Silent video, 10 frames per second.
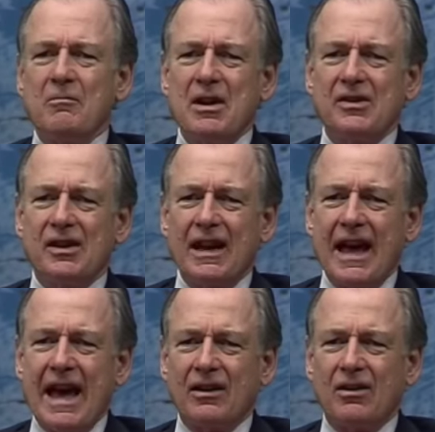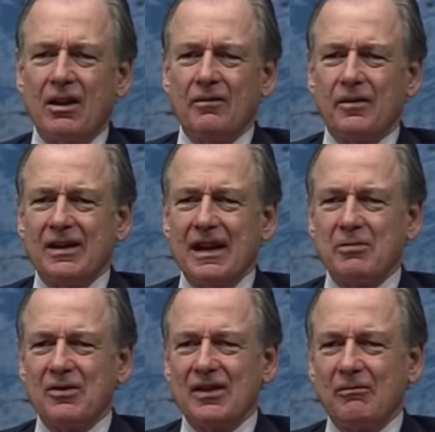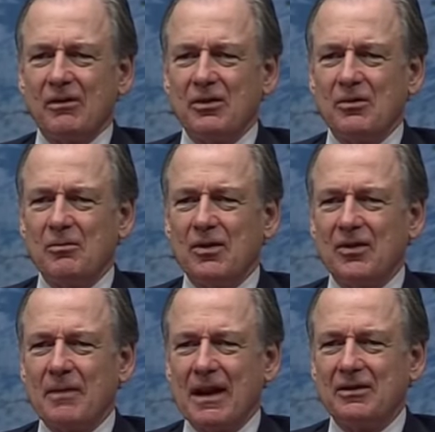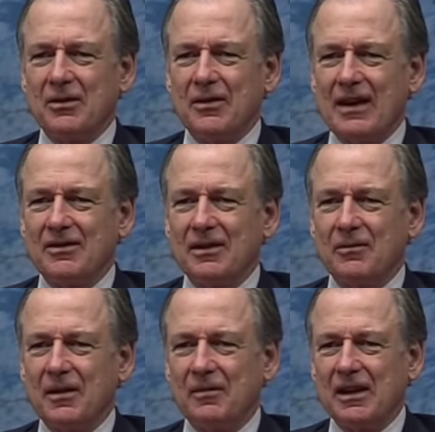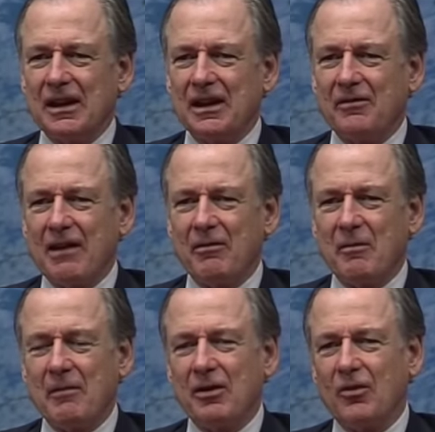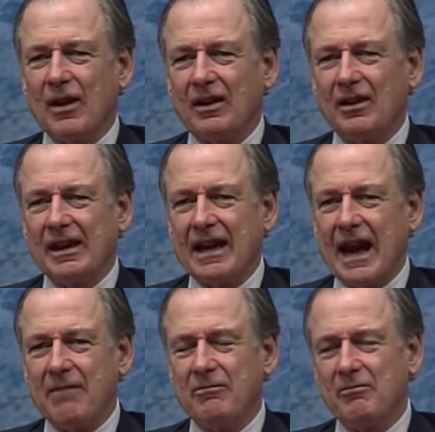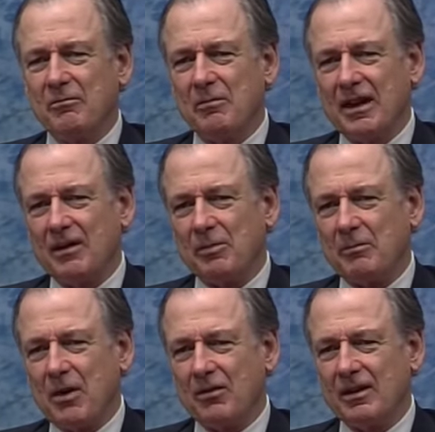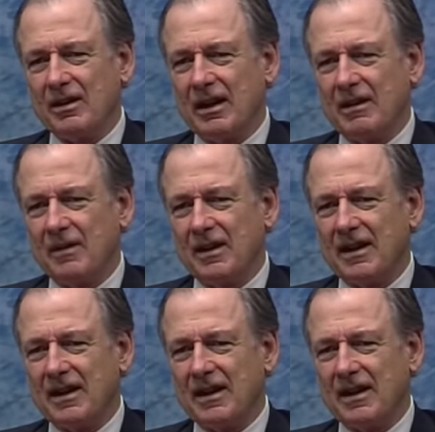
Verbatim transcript: Michigan Act called for 10% renewables by 2015, if I remember correctly, and I've been a proponent of a